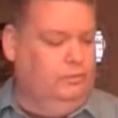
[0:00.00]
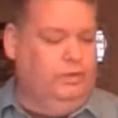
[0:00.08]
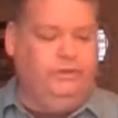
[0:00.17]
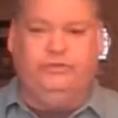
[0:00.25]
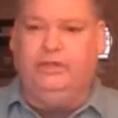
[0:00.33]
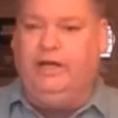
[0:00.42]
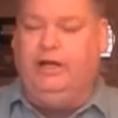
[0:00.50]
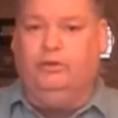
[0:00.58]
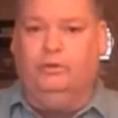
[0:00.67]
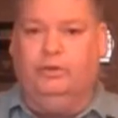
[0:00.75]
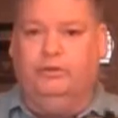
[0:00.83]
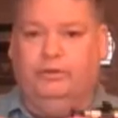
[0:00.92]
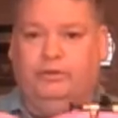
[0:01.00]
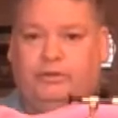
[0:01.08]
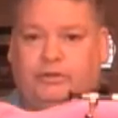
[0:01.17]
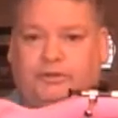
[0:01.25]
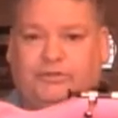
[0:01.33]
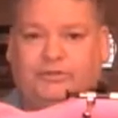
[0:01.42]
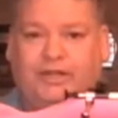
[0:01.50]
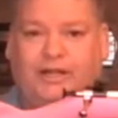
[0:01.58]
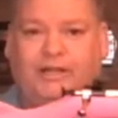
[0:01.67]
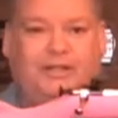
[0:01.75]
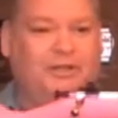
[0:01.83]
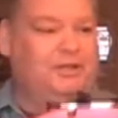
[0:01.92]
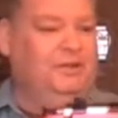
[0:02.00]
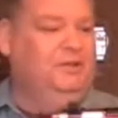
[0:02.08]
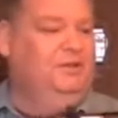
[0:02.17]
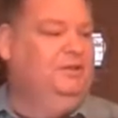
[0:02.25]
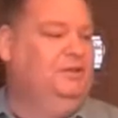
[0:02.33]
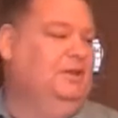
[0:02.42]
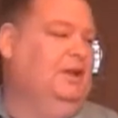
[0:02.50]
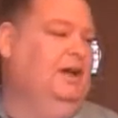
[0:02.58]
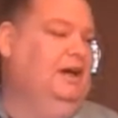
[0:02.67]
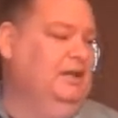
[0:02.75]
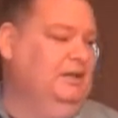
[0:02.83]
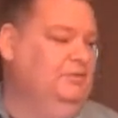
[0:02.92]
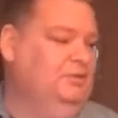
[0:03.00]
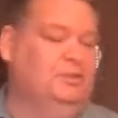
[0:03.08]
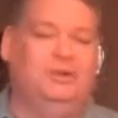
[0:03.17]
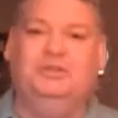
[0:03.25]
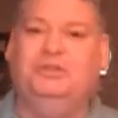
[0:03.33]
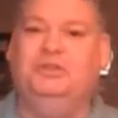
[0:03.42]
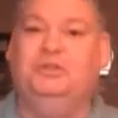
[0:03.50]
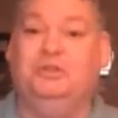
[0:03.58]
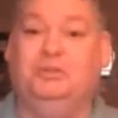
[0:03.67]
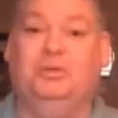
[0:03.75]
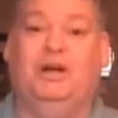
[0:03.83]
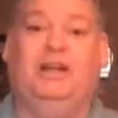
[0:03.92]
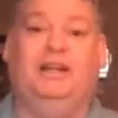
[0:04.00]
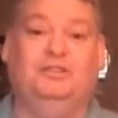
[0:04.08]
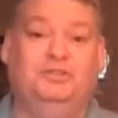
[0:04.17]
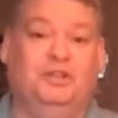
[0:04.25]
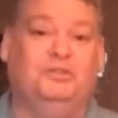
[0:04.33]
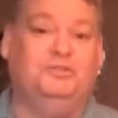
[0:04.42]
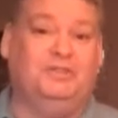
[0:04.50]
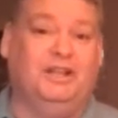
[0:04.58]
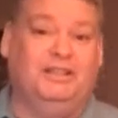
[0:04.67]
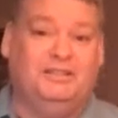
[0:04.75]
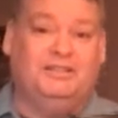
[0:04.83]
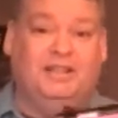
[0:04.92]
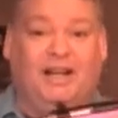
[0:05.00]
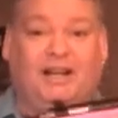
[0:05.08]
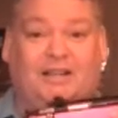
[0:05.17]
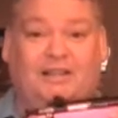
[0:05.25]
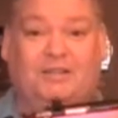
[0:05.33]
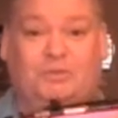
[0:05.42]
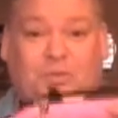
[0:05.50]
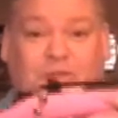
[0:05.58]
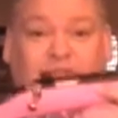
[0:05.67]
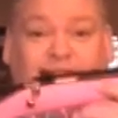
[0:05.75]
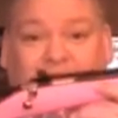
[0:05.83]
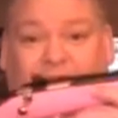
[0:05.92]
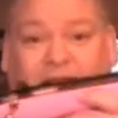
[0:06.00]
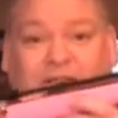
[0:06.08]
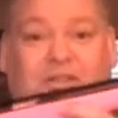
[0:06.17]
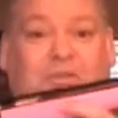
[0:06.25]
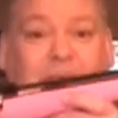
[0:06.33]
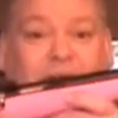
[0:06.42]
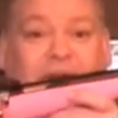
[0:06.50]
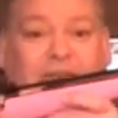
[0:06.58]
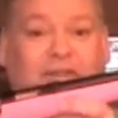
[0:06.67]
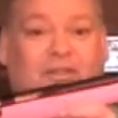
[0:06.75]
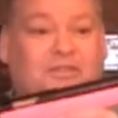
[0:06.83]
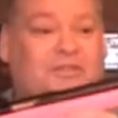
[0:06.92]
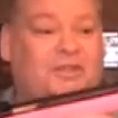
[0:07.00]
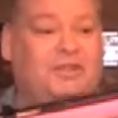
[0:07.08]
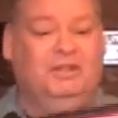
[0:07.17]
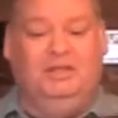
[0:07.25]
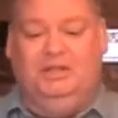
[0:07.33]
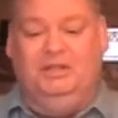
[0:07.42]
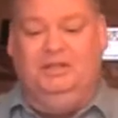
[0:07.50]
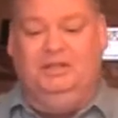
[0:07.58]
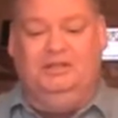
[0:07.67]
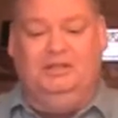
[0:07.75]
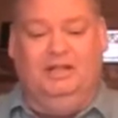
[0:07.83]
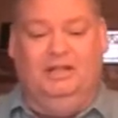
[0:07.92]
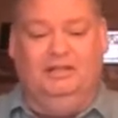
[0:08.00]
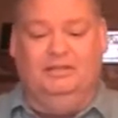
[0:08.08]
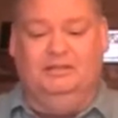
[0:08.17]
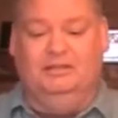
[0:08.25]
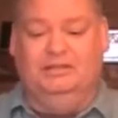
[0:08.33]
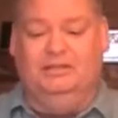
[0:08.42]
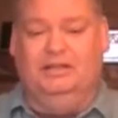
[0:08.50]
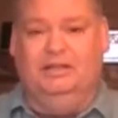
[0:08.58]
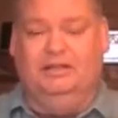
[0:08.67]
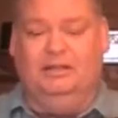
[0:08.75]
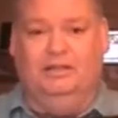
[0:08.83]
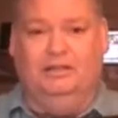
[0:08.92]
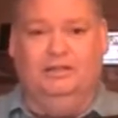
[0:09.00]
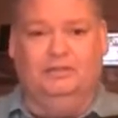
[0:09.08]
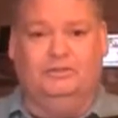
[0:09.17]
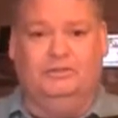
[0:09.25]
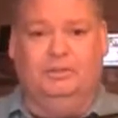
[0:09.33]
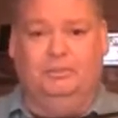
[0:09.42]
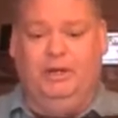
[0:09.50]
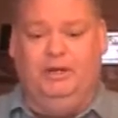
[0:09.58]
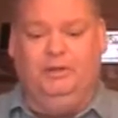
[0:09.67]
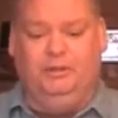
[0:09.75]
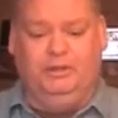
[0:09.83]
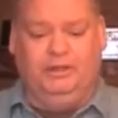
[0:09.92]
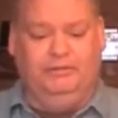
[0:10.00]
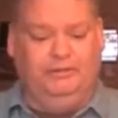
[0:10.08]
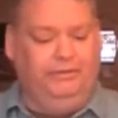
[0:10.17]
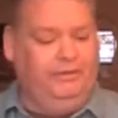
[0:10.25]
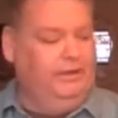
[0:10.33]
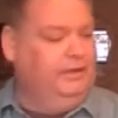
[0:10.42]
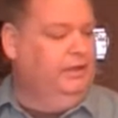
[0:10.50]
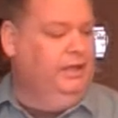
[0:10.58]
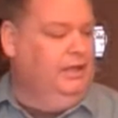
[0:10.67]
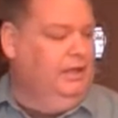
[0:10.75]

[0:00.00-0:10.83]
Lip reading: Once they outgrow the little stock here, if you want to, you can buy an adult-sized stock, wood stock, to mount this gun on, just the barrel and everything.